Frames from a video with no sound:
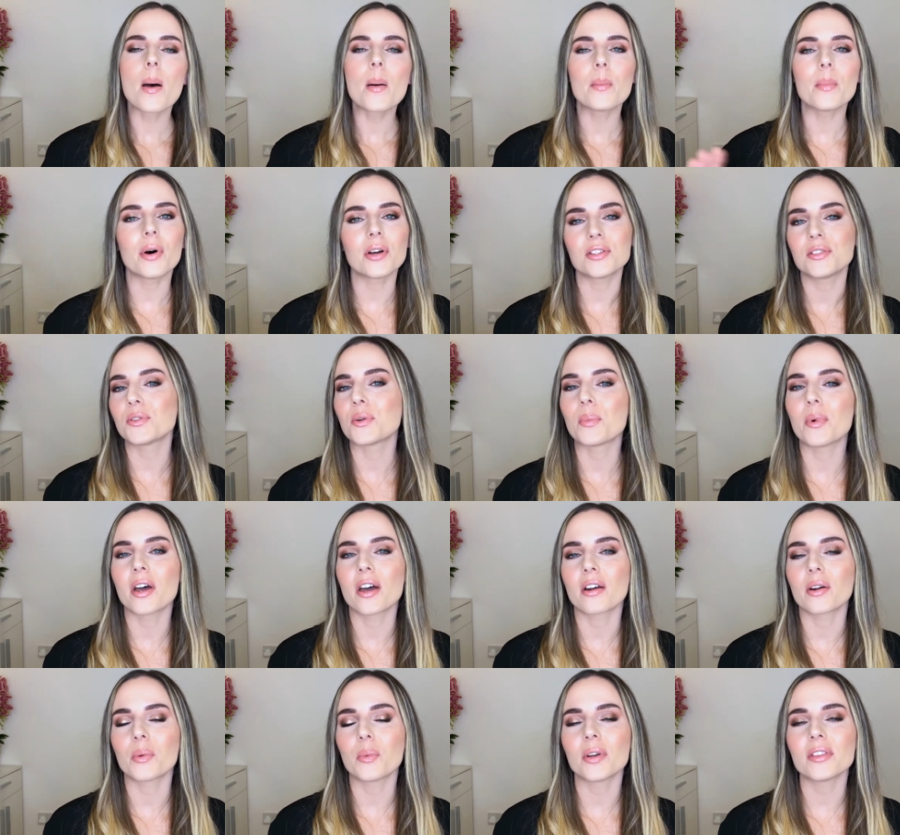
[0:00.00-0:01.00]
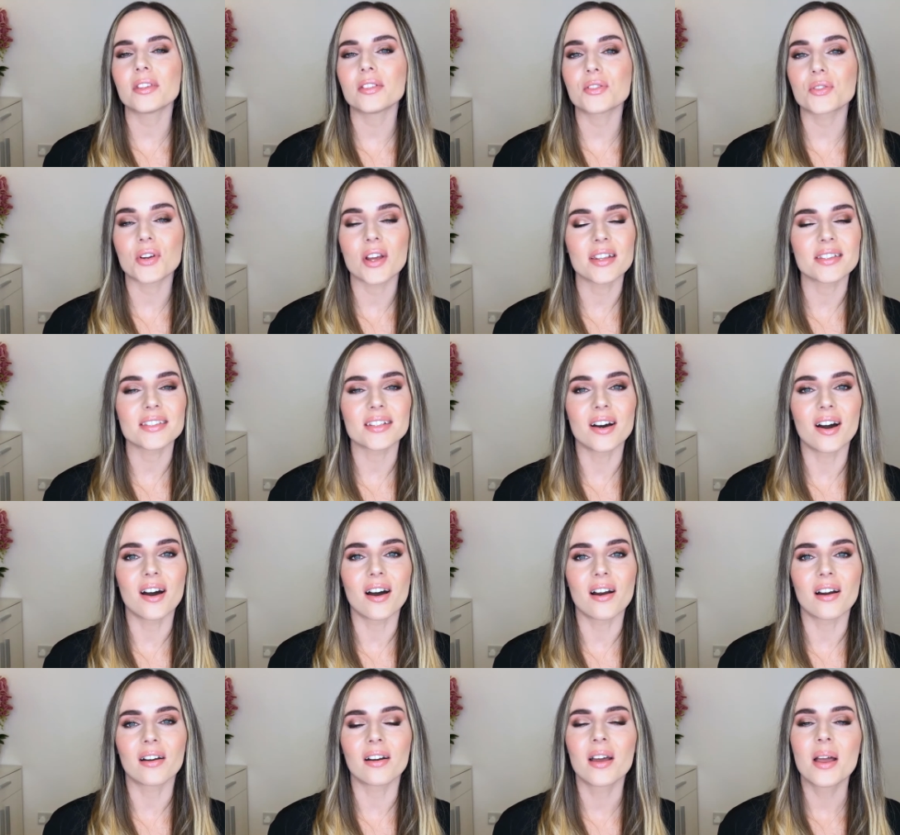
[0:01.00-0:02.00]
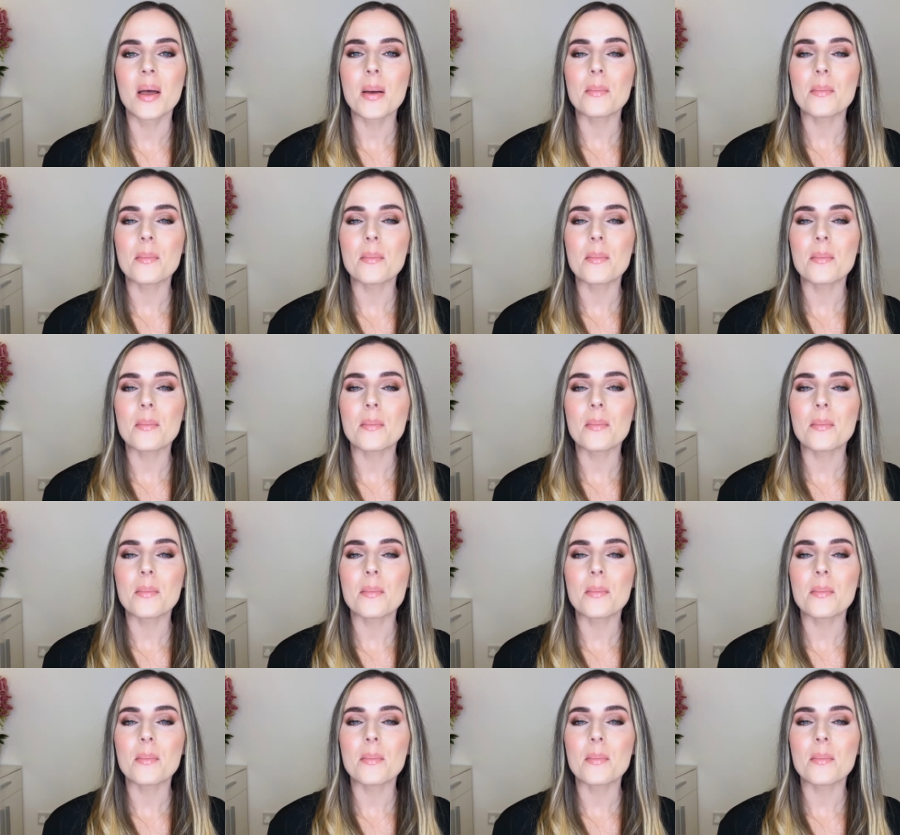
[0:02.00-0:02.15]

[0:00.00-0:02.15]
But no matter what the trends are,